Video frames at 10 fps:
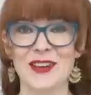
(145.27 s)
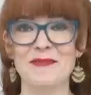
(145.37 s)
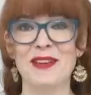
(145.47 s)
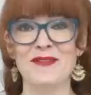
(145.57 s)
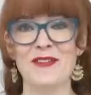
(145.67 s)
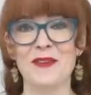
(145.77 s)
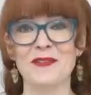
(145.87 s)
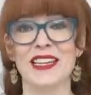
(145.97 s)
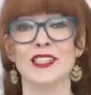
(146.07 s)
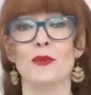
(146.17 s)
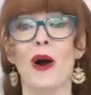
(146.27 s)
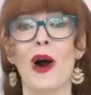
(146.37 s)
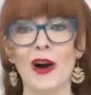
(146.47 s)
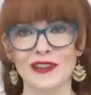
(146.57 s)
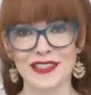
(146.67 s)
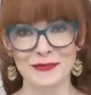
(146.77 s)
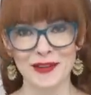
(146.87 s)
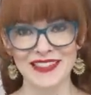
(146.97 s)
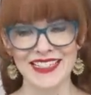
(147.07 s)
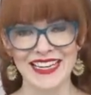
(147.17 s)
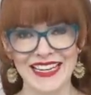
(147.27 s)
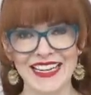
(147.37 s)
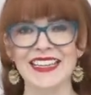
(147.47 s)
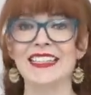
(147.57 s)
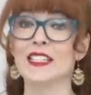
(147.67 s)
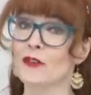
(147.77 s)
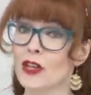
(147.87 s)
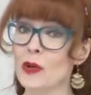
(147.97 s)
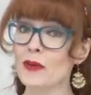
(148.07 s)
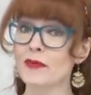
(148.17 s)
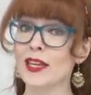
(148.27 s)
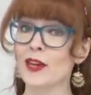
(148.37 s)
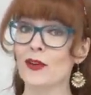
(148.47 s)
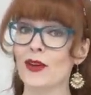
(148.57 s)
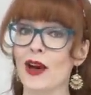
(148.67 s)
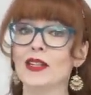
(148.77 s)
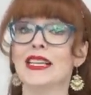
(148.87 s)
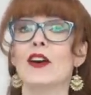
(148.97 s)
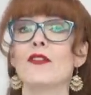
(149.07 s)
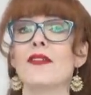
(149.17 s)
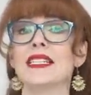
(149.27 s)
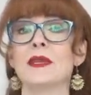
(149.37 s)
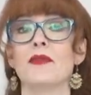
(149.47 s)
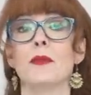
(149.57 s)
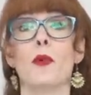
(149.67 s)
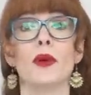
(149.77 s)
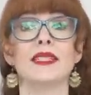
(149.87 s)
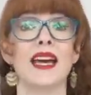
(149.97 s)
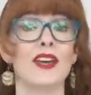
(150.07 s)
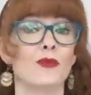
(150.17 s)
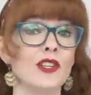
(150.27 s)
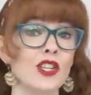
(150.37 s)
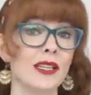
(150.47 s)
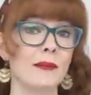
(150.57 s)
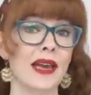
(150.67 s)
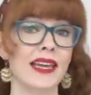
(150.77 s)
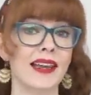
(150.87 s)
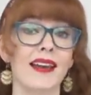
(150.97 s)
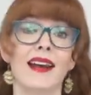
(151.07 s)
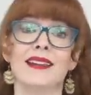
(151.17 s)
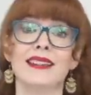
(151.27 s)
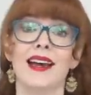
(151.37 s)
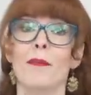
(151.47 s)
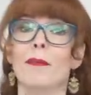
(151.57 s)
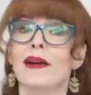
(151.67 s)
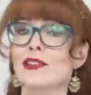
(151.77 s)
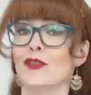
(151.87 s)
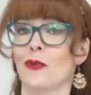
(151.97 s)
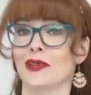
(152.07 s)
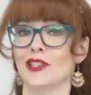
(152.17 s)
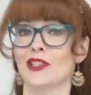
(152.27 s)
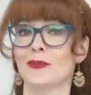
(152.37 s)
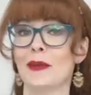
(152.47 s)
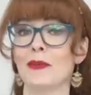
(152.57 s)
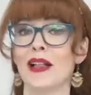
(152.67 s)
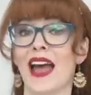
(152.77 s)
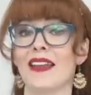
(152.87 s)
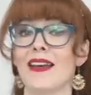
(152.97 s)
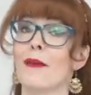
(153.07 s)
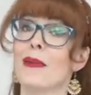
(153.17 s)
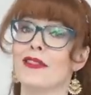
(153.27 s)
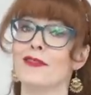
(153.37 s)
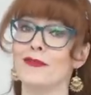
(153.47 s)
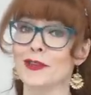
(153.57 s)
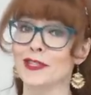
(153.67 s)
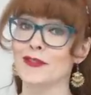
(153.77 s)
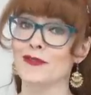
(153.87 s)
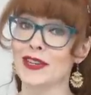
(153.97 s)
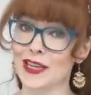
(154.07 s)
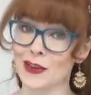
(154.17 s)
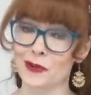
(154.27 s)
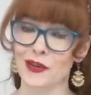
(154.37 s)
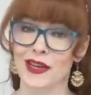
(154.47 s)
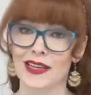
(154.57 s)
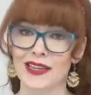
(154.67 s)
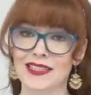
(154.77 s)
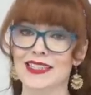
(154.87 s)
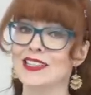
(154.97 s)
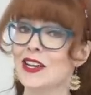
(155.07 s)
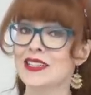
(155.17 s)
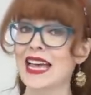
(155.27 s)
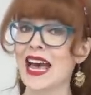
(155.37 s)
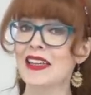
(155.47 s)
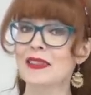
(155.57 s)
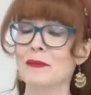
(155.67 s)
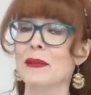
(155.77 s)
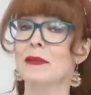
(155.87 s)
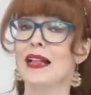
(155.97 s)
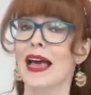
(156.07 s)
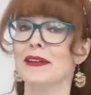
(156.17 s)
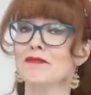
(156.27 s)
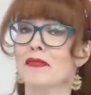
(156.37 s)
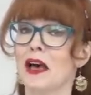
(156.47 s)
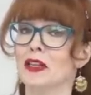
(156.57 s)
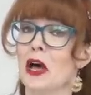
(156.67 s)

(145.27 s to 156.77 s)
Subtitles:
turn my phone into a hotspot. In this follow-up video, I'll clarify some of the points I originally made and answer a bunch of questions people had about the first video. Because it turns out that people had a